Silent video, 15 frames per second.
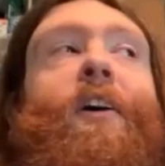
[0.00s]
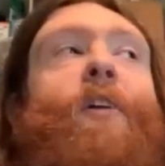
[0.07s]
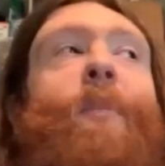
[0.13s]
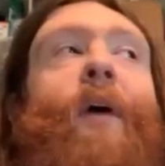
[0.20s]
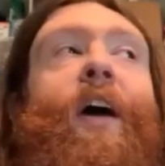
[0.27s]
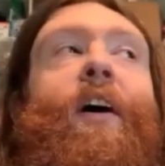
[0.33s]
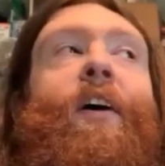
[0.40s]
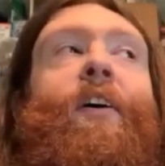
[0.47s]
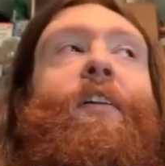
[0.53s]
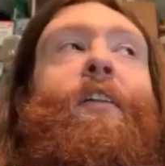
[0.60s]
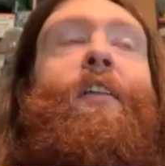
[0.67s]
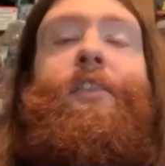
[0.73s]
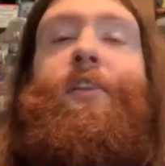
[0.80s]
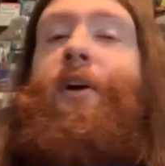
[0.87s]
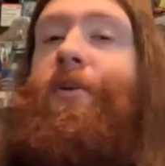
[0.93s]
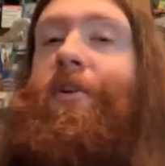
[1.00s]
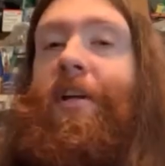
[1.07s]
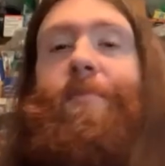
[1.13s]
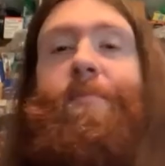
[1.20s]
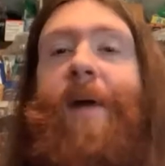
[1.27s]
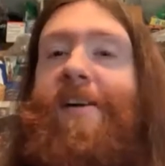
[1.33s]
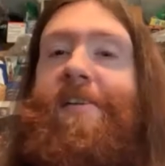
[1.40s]
about throwing
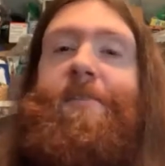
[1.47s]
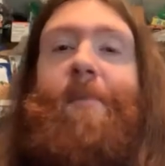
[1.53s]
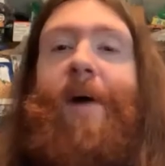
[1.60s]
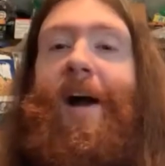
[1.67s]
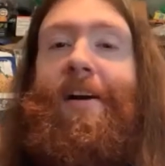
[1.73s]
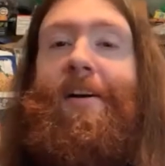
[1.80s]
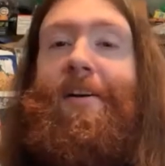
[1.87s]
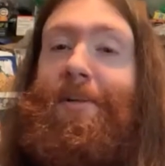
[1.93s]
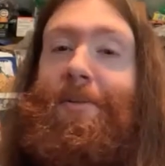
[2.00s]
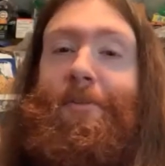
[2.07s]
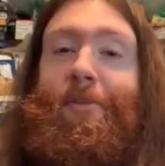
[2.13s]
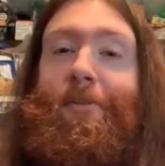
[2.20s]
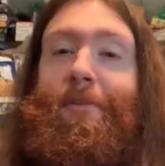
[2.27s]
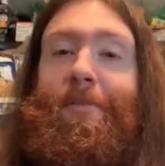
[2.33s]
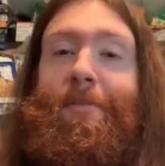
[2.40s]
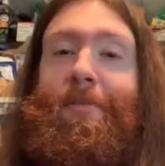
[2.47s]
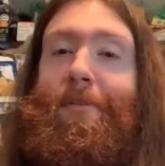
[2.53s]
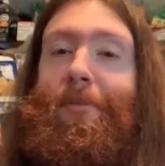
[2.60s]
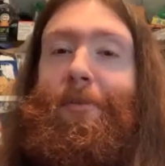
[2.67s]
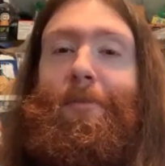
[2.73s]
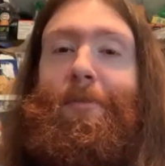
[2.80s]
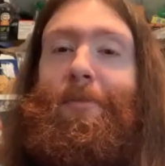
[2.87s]
in Michael Myers
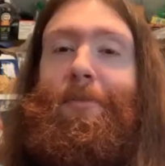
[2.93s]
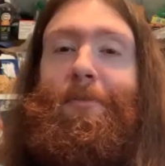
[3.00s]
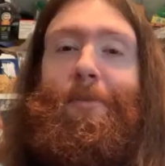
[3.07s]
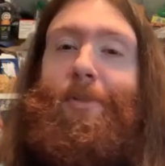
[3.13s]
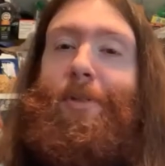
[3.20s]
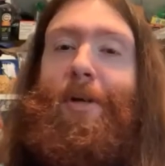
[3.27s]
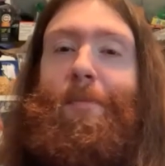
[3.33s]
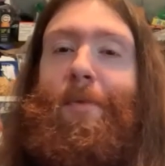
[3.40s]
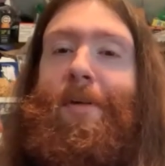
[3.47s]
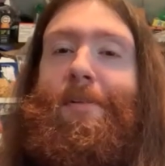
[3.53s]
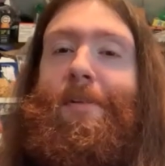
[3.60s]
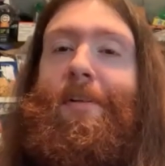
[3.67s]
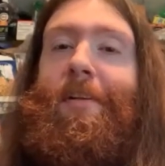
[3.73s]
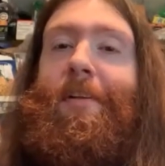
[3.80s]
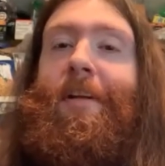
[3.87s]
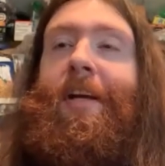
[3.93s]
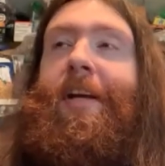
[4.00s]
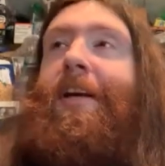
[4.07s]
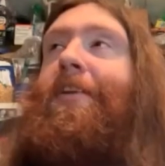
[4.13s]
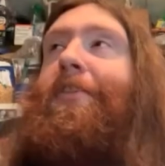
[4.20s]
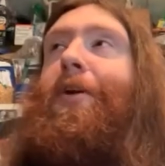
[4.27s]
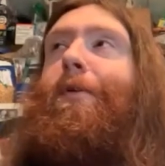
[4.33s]
for some reason.
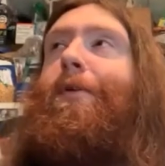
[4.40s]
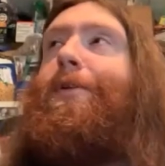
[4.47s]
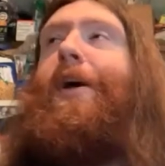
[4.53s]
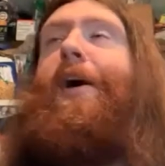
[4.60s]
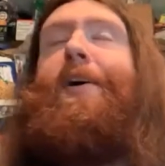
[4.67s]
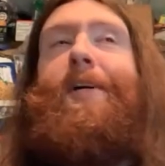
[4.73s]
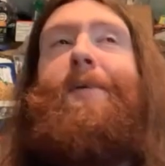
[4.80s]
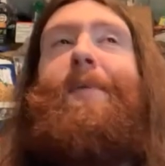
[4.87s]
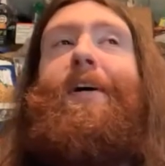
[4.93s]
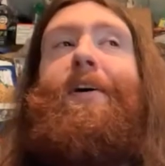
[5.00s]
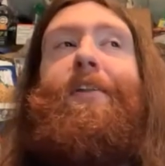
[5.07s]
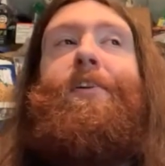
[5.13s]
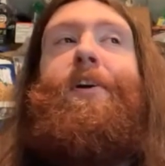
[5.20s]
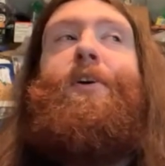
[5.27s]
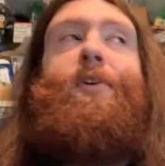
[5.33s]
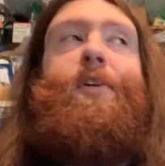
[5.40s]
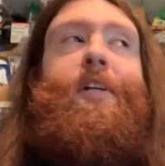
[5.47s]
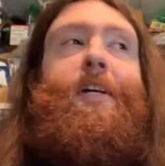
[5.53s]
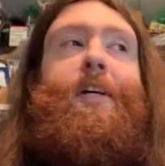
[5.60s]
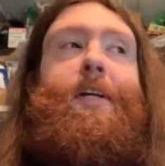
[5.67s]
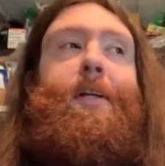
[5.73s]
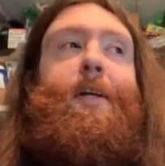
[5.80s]
There was talk about throwing
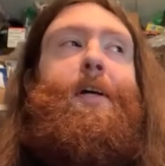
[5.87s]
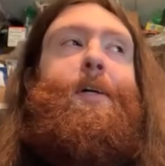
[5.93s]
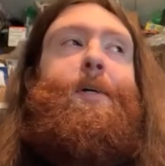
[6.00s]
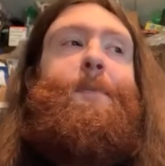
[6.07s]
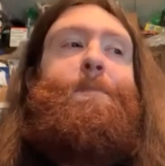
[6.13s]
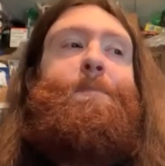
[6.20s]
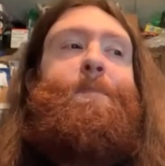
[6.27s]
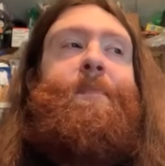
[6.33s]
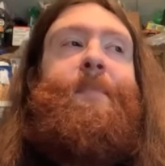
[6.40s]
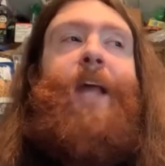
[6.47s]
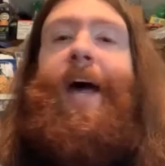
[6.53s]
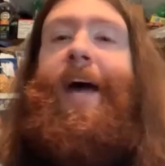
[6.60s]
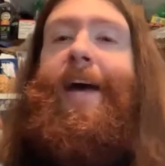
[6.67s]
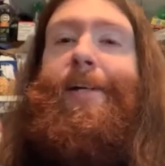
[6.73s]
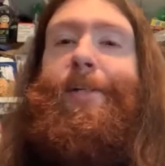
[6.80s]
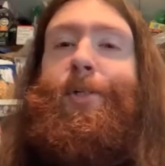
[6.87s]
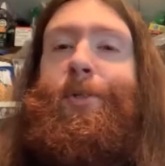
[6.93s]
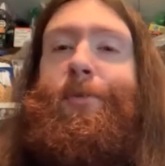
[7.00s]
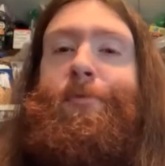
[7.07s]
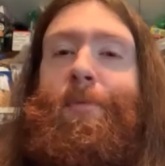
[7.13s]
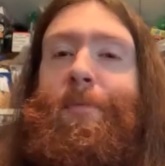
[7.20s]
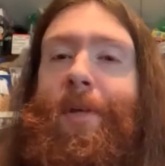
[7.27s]
in um, Ash
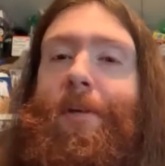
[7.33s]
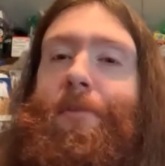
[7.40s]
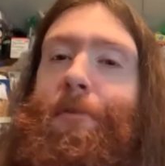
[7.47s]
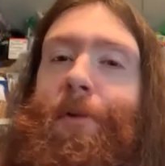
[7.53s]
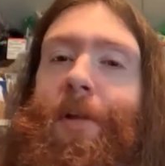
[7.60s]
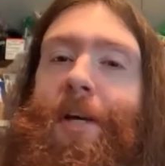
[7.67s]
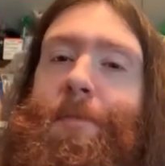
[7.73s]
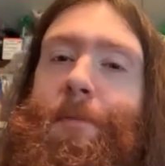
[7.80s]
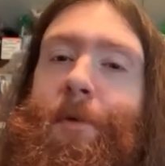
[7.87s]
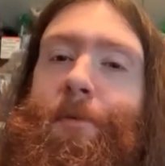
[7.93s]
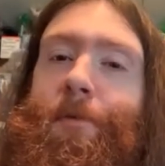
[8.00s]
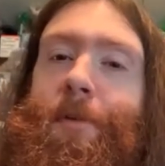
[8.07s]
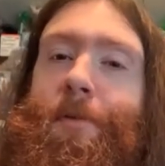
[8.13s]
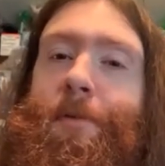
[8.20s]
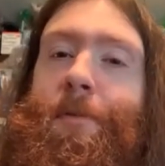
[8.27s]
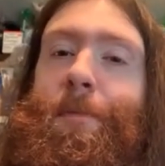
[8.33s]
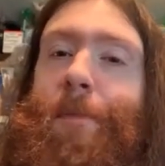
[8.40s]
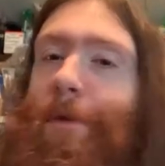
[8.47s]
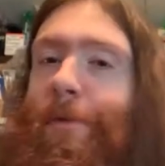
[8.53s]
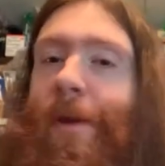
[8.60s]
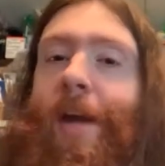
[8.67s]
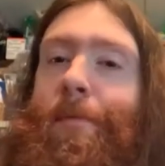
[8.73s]
from the Evil Dead movies, the
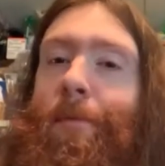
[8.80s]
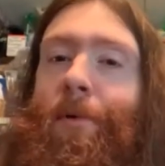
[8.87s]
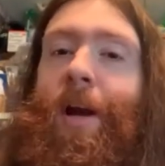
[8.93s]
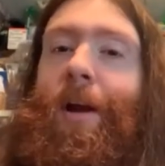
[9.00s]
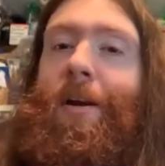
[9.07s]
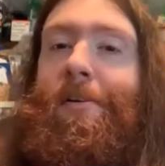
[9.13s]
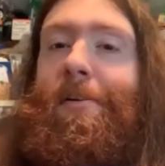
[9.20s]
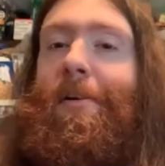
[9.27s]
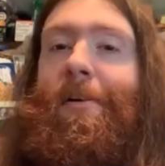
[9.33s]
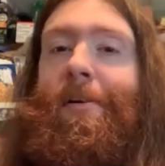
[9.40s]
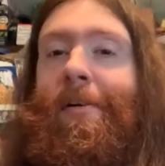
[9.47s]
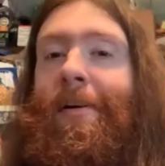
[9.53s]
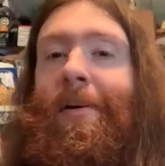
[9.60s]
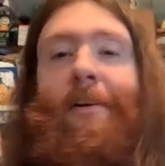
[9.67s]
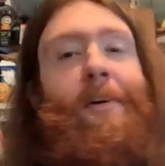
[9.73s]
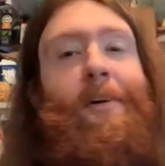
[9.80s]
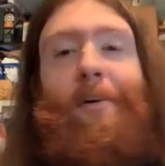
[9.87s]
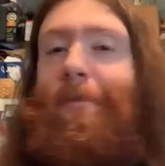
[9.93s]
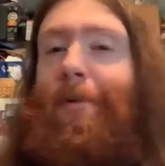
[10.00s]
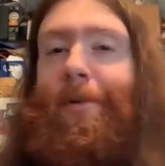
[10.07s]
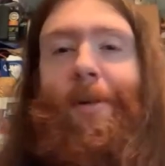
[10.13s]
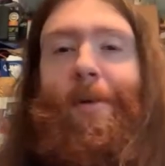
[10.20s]
Bruce Campbell character,
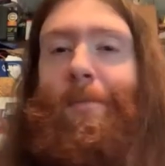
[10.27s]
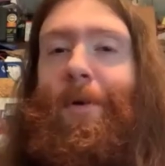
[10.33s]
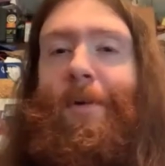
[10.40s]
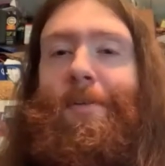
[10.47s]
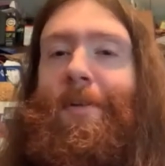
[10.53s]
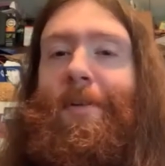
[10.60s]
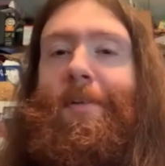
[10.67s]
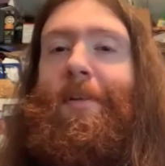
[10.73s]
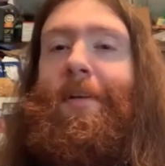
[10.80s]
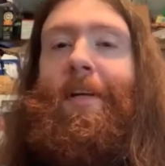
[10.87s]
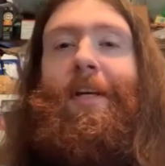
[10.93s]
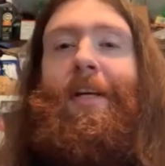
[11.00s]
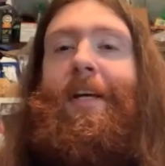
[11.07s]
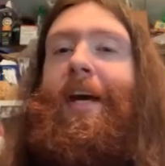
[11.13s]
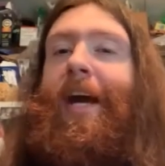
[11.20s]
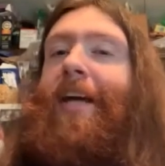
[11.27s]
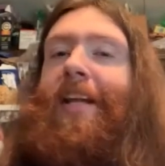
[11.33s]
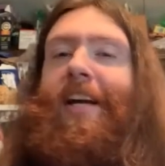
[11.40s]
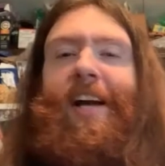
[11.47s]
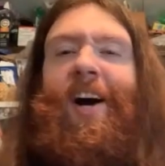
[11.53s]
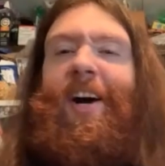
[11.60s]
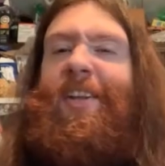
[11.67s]
for some reason, and
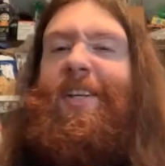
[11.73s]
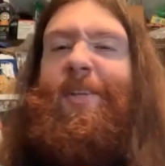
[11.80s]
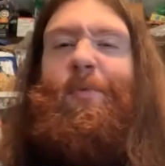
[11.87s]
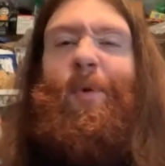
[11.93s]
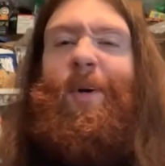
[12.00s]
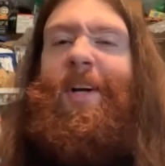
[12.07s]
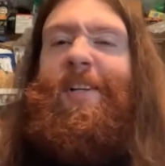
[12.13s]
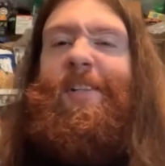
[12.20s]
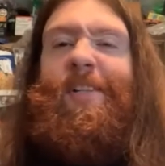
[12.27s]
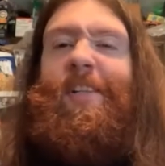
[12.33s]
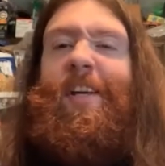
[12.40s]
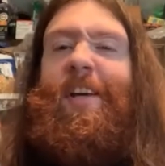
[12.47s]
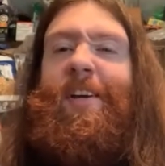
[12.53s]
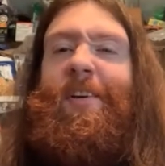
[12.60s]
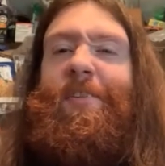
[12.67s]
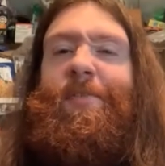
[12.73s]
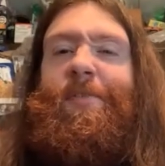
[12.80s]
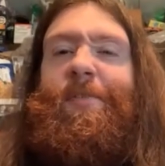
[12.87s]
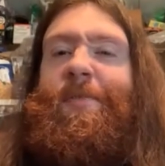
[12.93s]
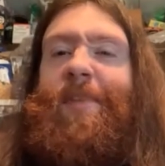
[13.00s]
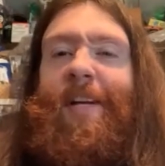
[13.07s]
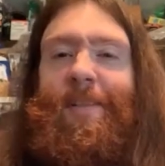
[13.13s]
like all this weird stuff
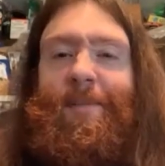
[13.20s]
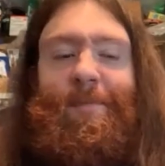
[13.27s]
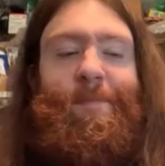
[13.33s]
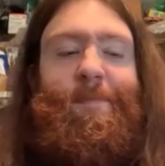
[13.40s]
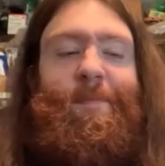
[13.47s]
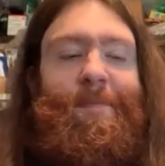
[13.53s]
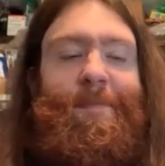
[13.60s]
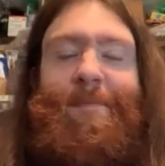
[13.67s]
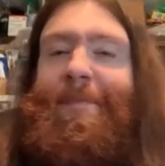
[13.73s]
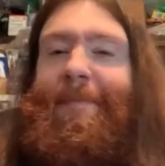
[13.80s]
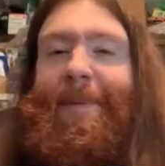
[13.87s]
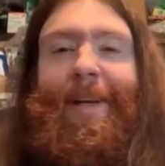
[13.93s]
like that don't